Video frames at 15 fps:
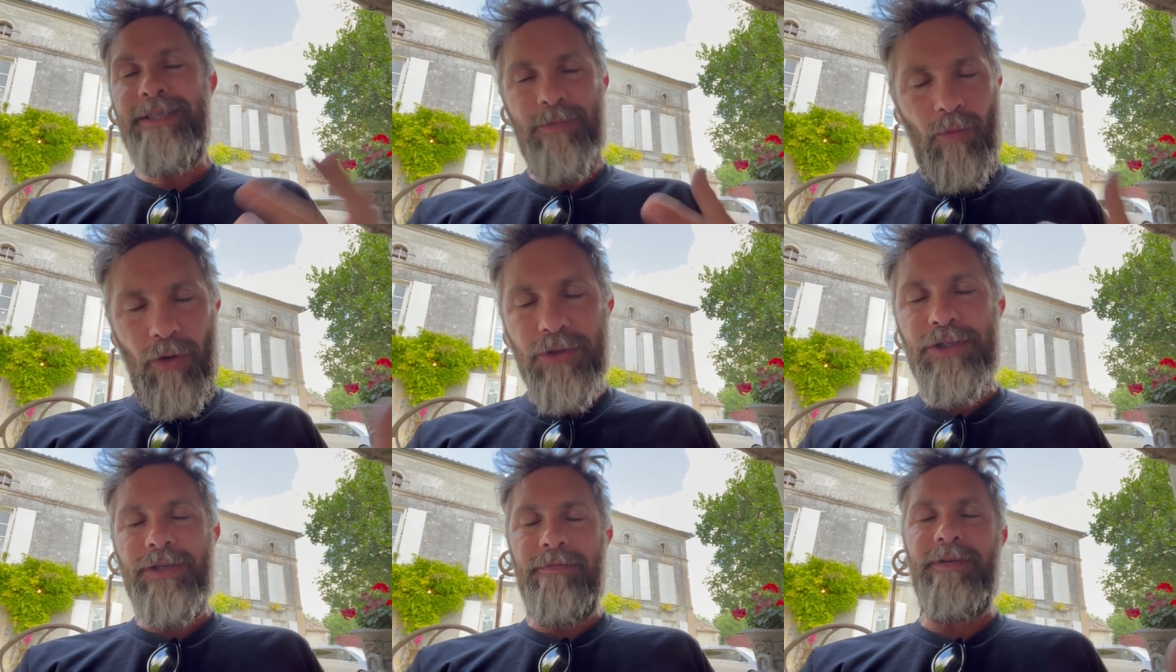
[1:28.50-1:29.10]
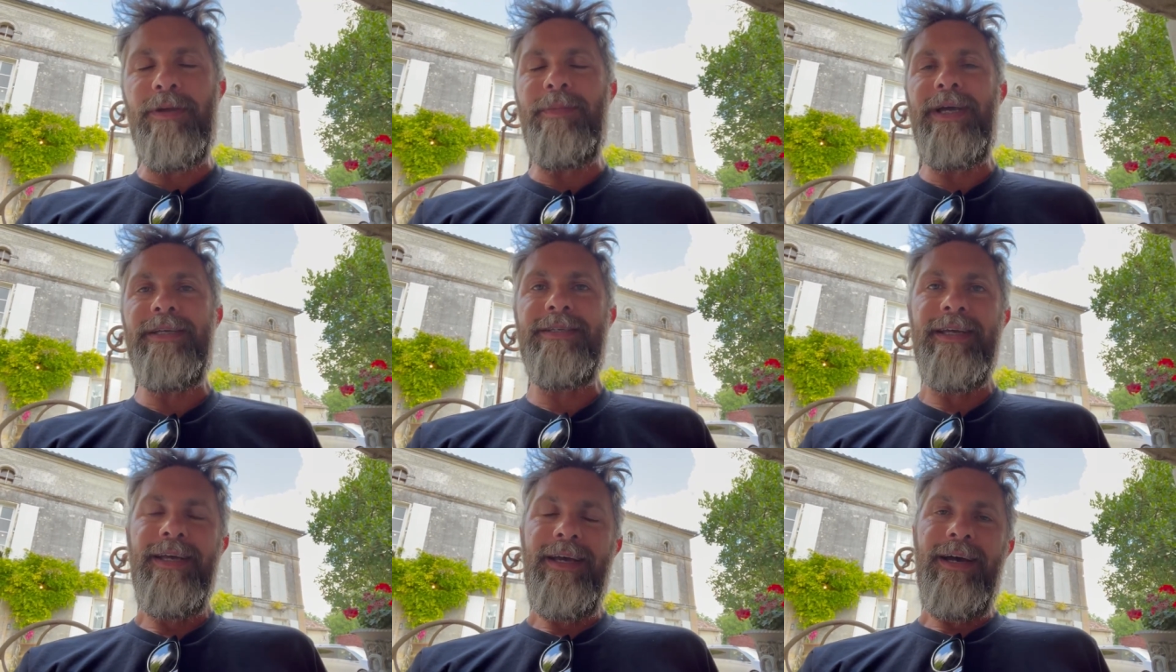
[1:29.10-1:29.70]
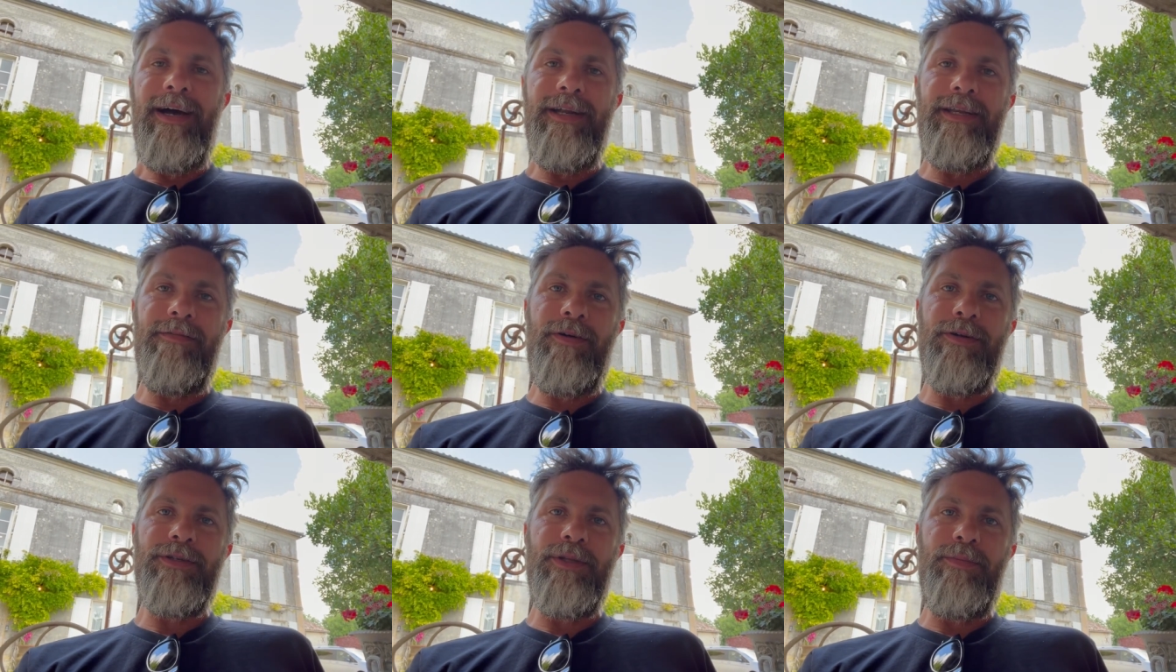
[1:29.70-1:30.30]
watched a few bits and you've
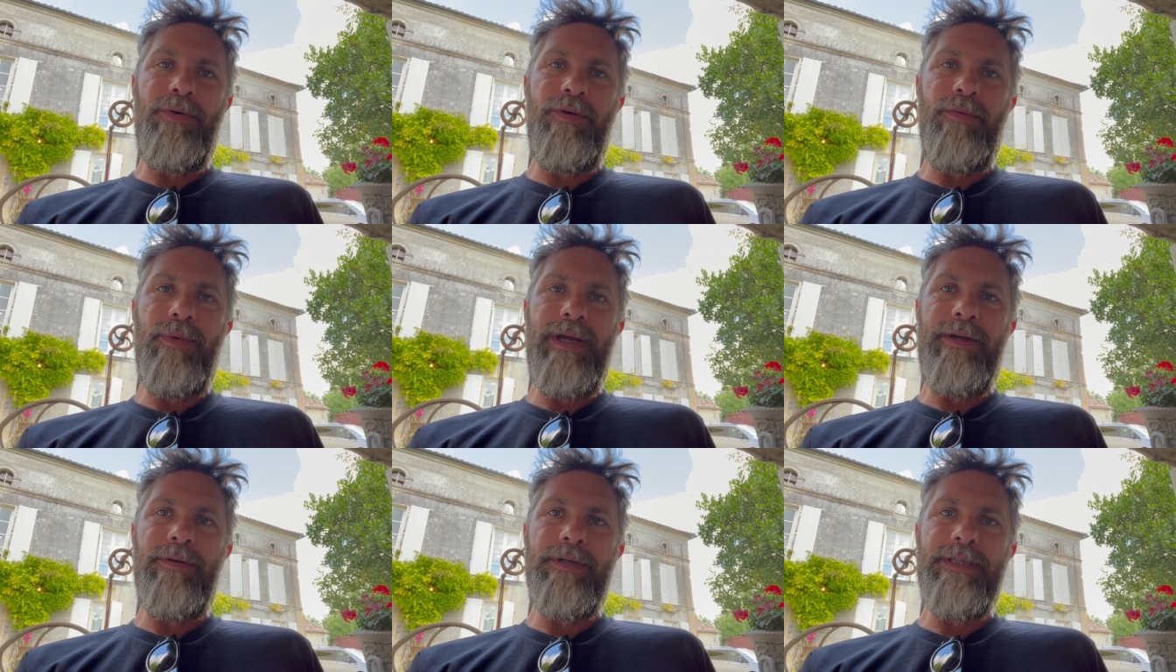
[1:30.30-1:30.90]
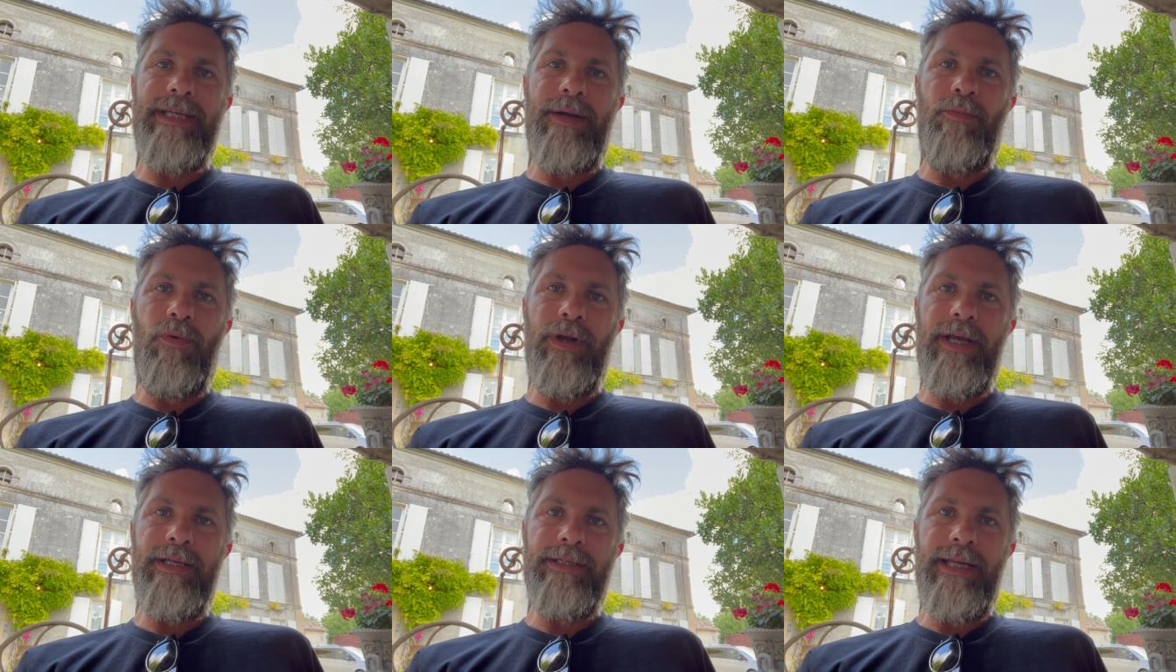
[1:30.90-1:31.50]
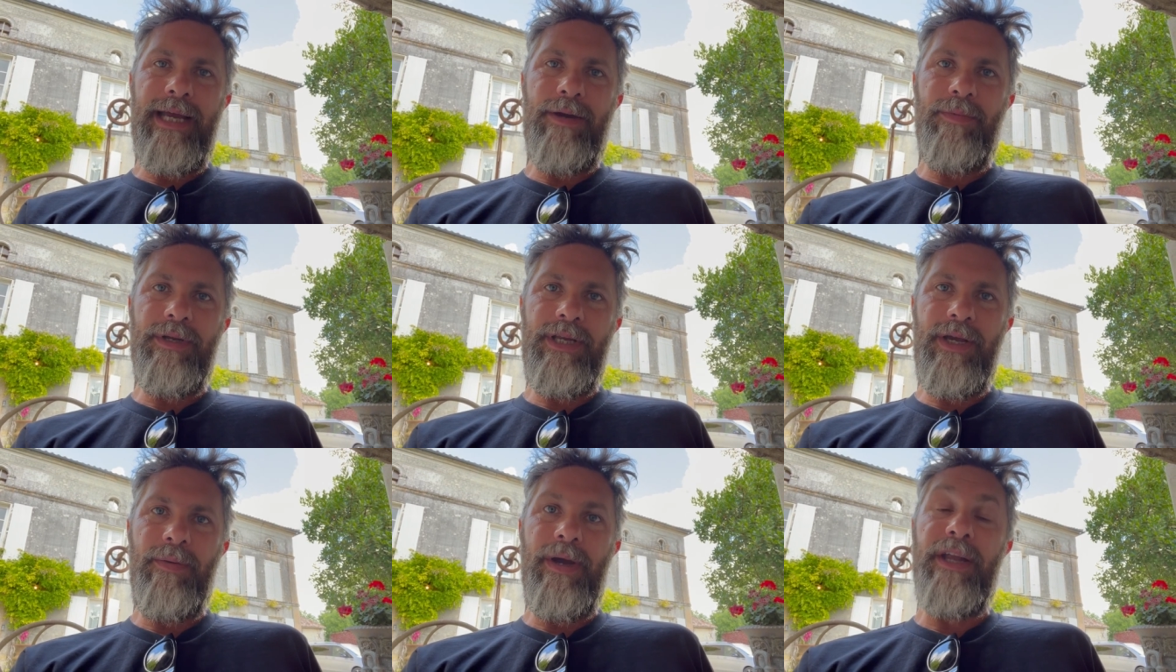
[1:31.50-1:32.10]
got to the point where you understand what it is and how we
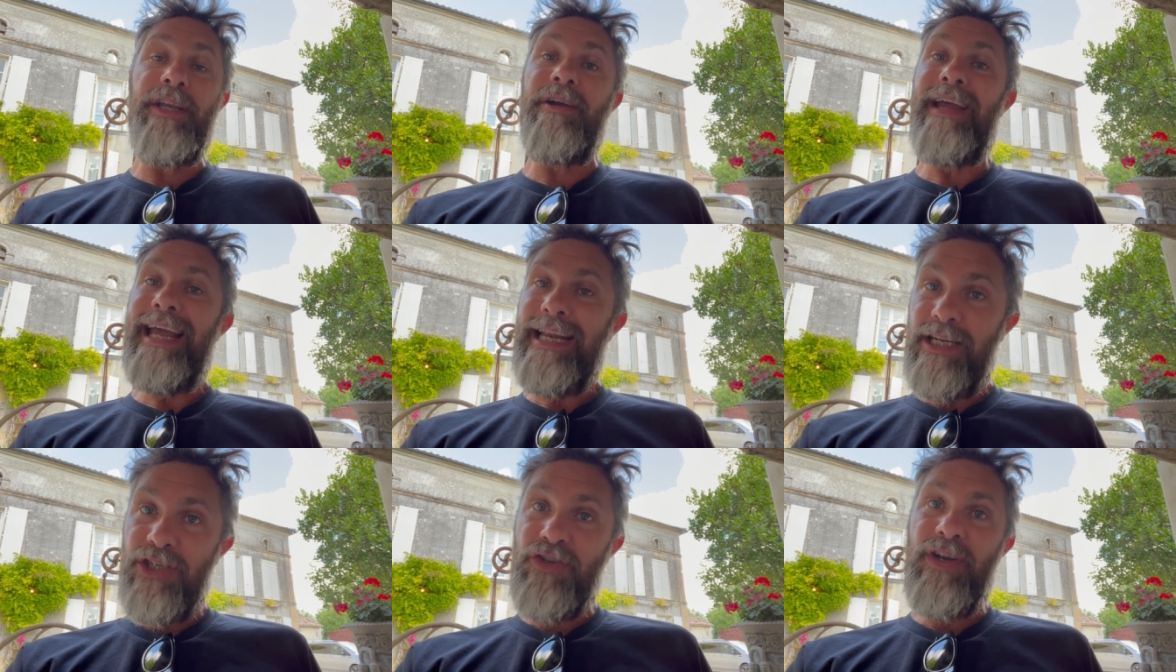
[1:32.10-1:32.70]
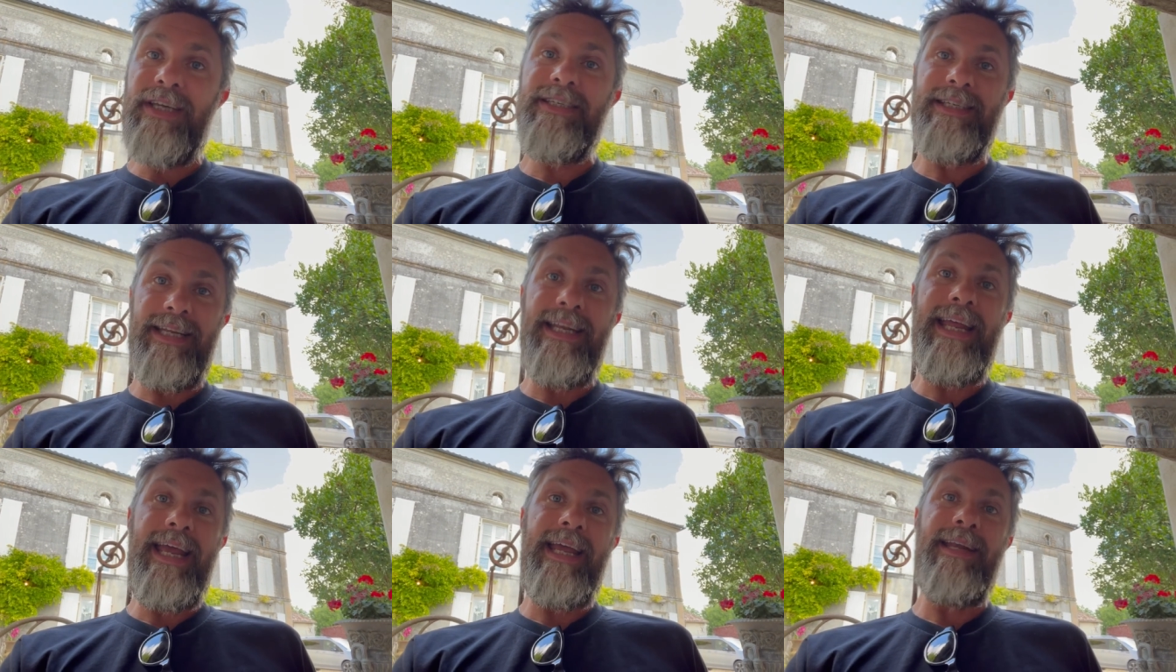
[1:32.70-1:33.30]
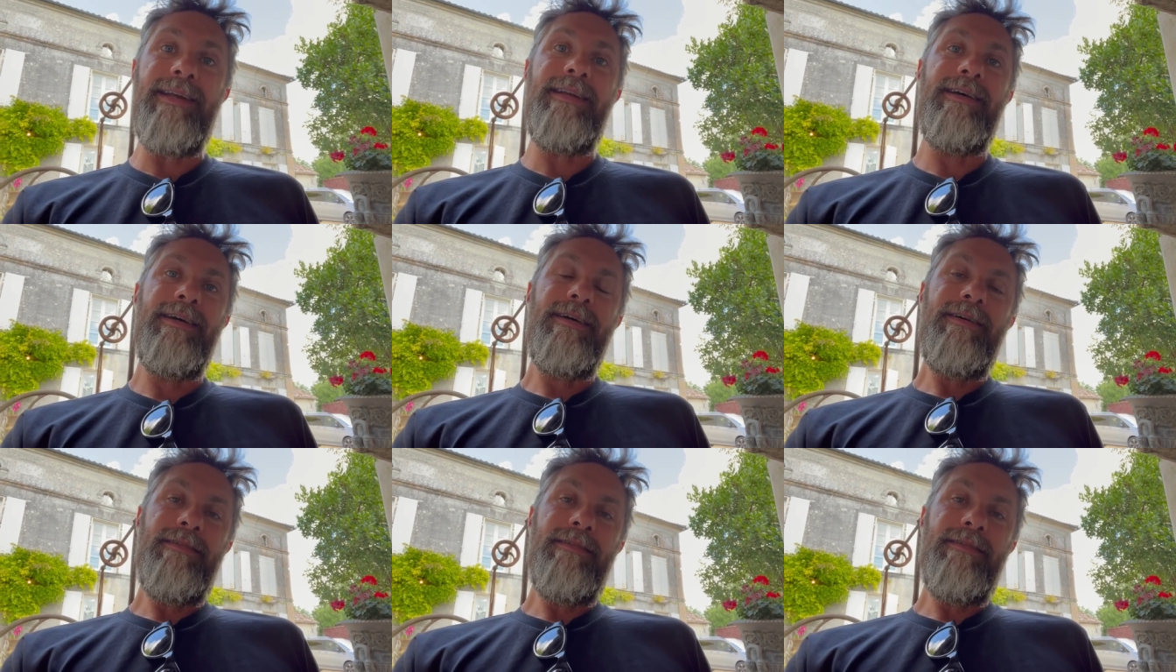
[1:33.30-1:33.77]
do it and you're interested in